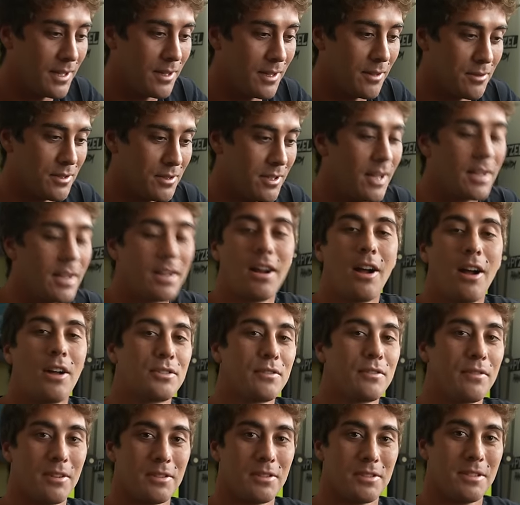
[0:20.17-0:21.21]
There was a lot of
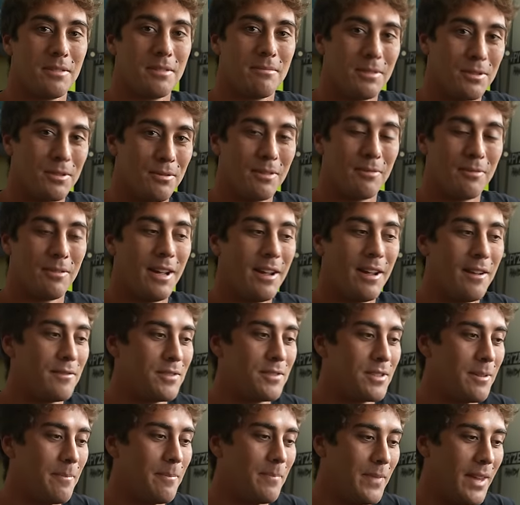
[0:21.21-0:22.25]
controversy between
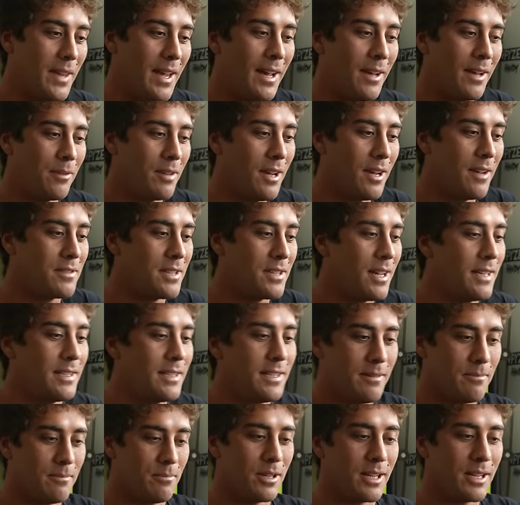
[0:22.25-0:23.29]
waves and waves that I
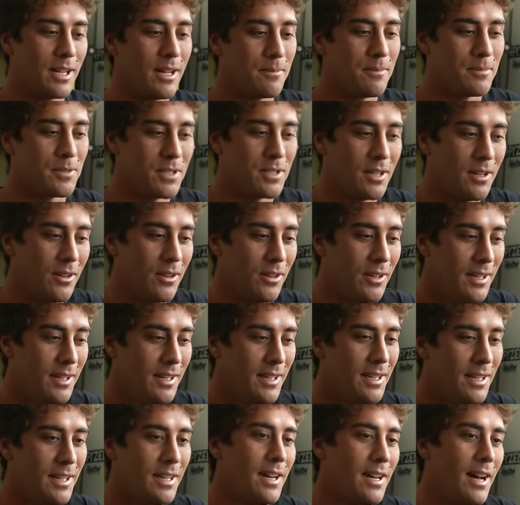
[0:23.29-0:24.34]
didn't bring up. So
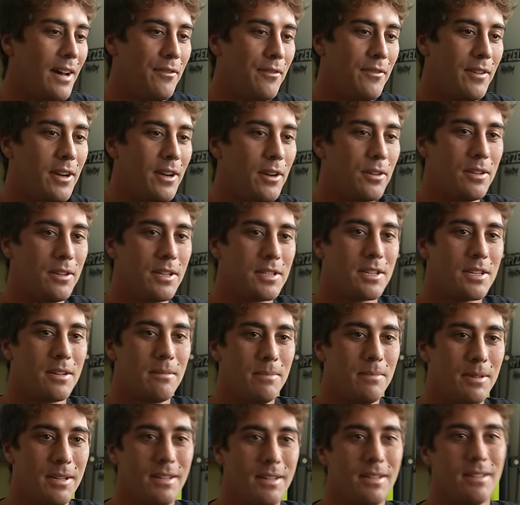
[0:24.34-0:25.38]
I figured this
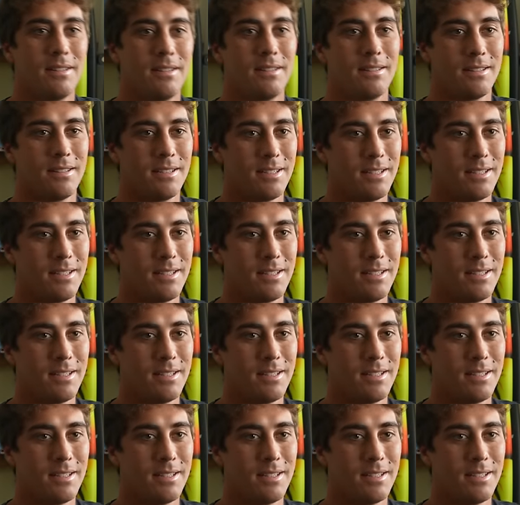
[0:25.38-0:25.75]
could be